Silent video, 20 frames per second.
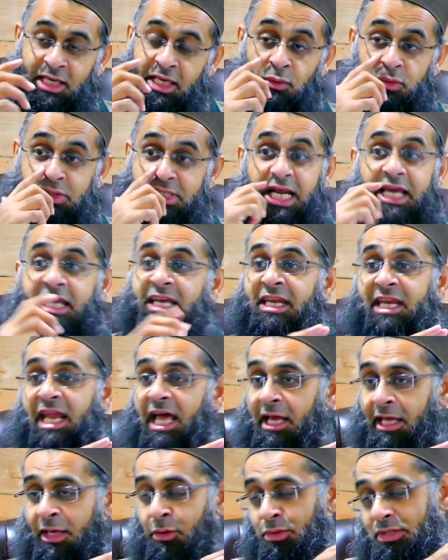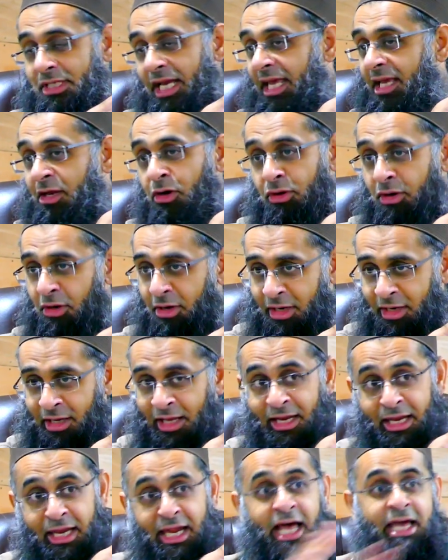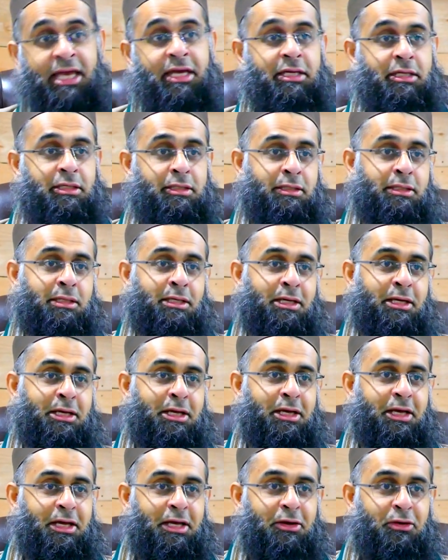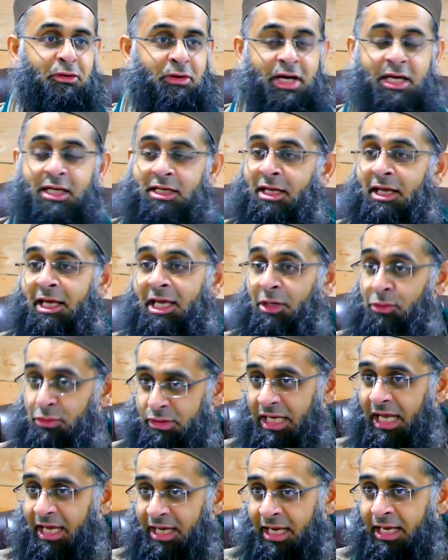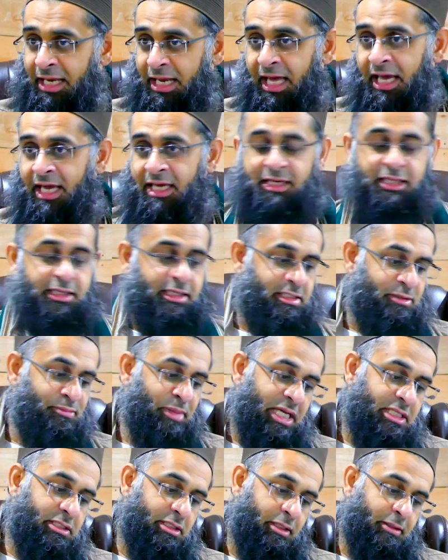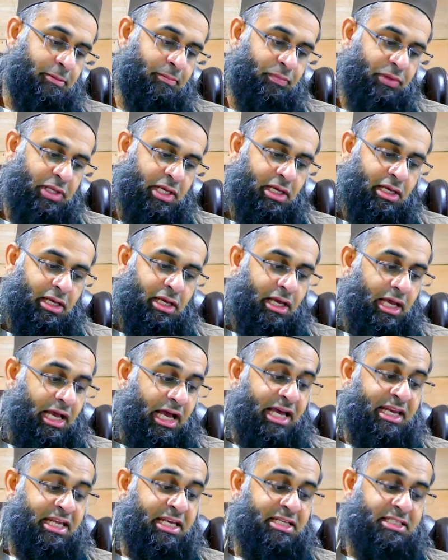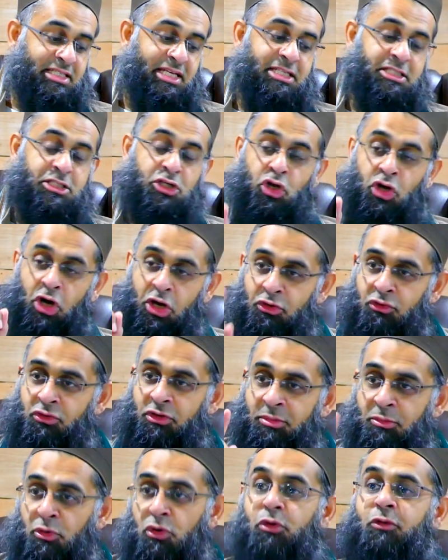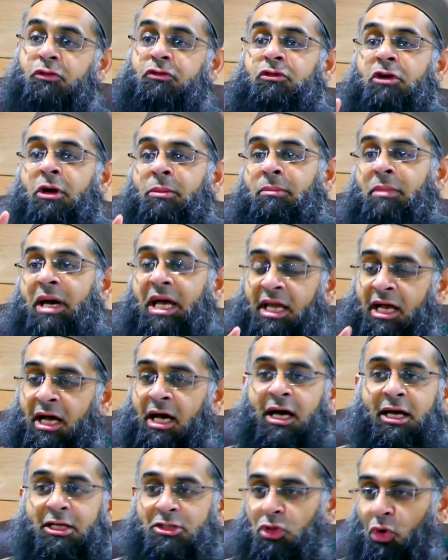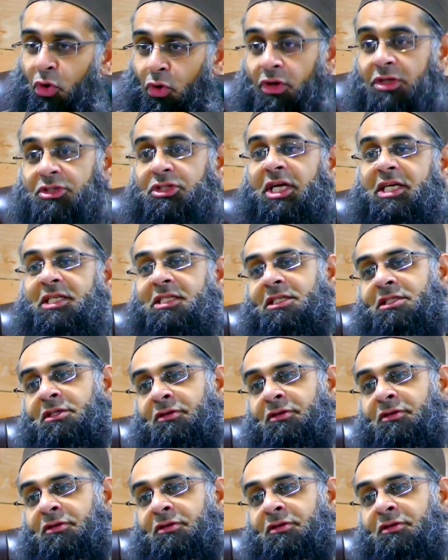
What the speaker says: was like a lion, right? He was like a lion in this battle. And he says, God removed from my heart all traces